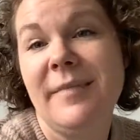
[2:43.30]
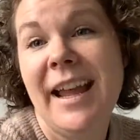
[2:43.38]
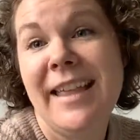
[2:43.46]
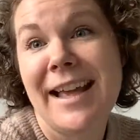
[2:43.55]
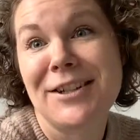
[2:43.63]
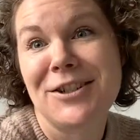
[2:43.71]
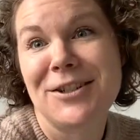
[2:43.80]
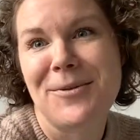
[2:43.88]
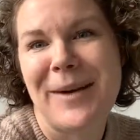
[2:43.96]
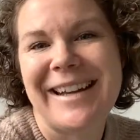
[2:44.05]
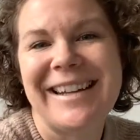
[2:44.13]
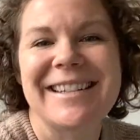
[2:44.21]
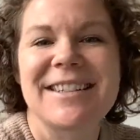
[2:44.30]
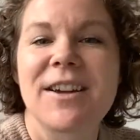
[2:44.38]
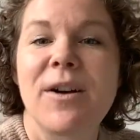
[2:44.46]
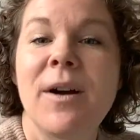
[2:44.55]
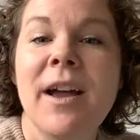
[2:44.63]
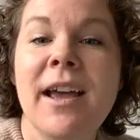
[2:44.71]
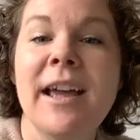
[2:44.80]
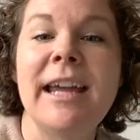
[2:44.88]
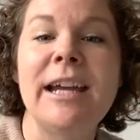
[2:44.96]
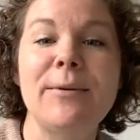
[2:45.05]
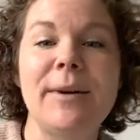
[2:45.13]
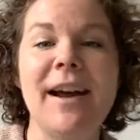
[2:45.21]
and that's just the way it is. So
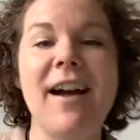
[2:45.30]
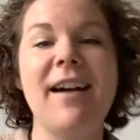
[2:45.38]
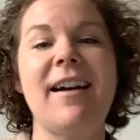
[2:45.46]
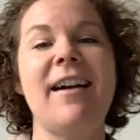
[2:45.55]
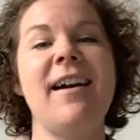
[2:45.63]
here we are.